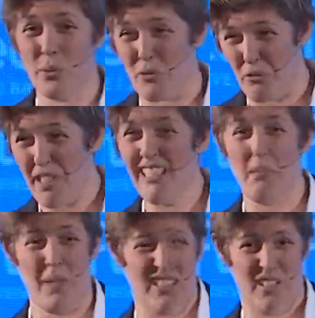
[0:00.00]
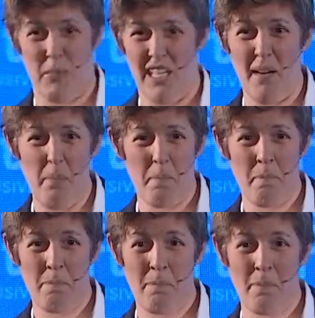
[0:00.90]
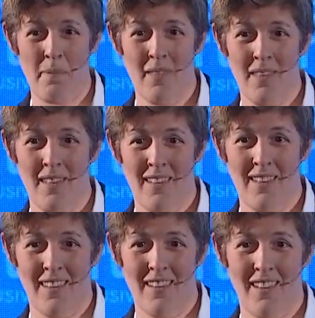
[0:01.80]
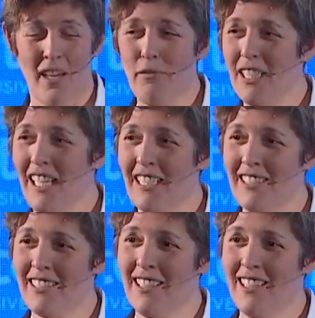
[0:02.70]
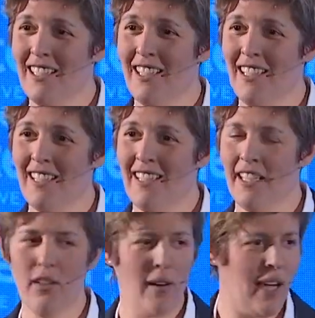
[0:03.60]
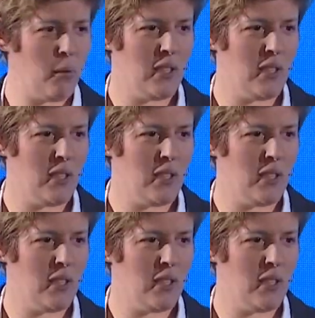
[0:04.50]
is what really messed me up, I realized here I